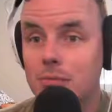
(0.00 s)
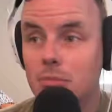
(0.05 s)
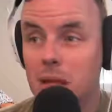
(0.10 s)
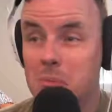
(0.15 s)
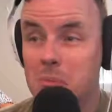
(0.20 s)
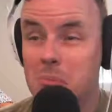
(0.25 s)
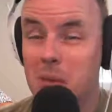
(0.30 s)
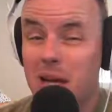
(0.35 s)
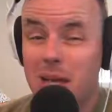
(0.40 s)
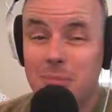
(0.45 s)

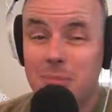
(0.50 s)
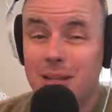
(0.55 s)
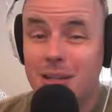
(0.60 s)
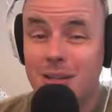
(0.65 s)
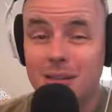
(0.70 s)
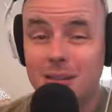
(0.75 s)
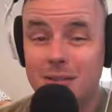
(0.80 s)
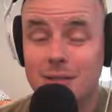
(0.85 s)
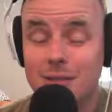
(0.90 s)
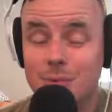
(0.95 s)
It might be the
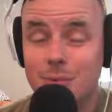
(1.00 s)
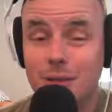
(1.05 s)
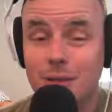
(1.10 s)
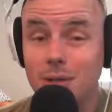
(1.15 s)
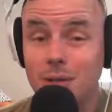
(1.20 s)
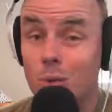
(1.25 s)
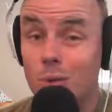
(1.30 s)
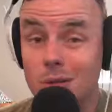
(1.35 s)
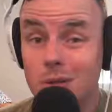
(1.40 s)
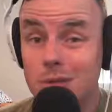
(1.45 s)
largest one in
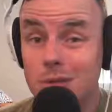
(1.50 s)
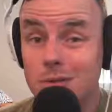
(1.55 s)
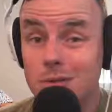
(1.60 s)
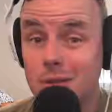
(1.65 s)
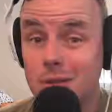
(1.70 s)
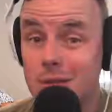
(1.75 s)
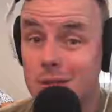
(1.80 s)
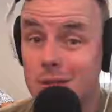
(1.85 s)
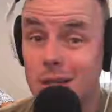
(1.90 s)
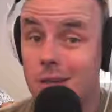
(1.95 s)
the world
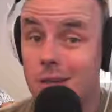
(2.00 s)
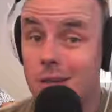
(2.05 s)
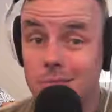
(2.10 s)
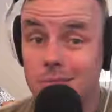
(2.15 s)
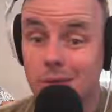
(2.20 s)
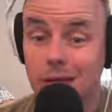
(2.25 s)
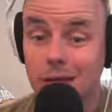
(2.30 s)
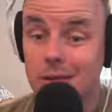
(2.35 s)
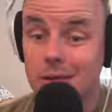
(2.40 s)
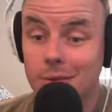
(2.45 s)
because I don't
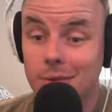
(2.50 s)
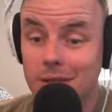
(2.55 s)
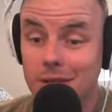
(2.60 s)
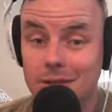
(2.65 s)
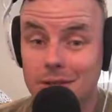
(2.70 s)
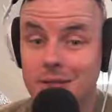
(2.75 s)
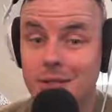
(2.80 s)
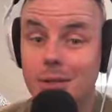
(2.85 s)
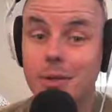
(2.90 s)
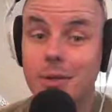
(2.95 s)
know what
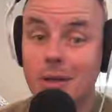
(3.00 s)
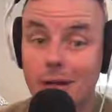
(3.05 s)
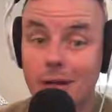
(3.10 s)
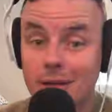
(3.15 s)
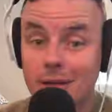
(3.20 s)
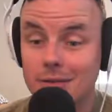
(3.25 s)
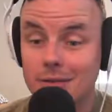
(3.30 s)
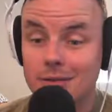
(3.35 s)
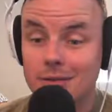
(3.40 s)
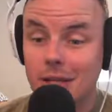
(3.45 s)
else is going on
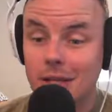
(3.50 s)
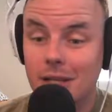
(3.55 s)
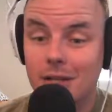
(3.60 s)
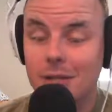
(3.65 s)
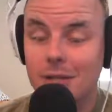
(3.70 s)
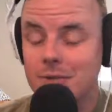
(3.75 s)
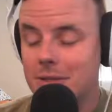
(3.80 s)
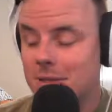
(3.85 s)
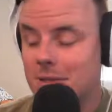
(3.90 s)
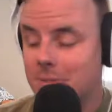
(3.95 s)
in the other
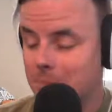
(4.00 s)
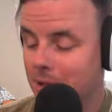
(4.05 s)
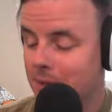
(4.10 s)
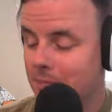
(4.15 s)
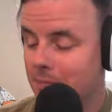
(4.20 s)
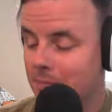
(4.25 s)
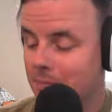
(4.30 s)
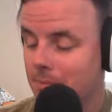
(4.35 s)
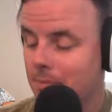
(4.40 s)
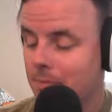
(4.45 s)
countries, but
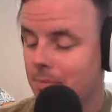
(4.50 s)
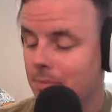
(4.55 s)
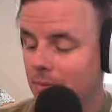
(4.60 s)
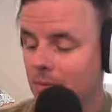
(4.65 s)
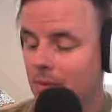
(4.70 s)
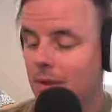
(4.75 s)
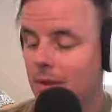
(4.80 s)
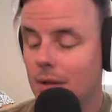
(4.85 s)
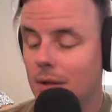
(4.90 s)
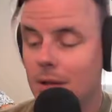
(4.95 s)

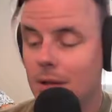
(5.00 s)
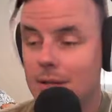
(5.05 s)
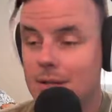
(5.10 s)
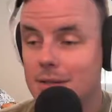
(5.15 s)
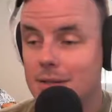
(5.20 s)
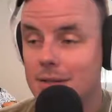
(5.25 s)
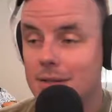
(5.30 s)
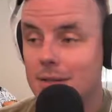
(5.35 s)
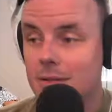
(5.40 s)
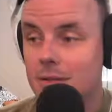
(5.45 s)

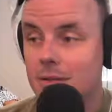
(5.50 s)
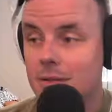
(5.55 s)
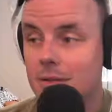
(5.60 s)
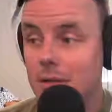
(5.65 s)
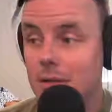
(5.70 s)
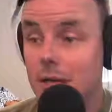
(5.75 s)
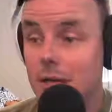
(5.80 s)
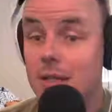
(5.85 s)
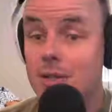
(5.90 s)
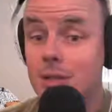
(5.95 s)
it's
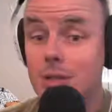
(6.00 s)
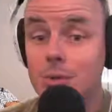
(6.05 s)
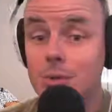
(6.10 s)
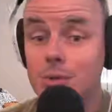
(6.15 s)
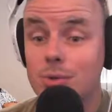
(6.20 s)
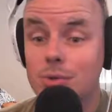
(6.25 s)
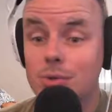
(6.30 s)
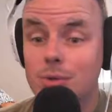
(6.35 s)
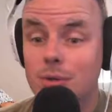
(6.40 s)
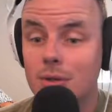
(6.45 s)
it's
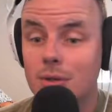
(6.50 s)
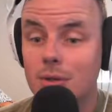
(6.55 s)
huge.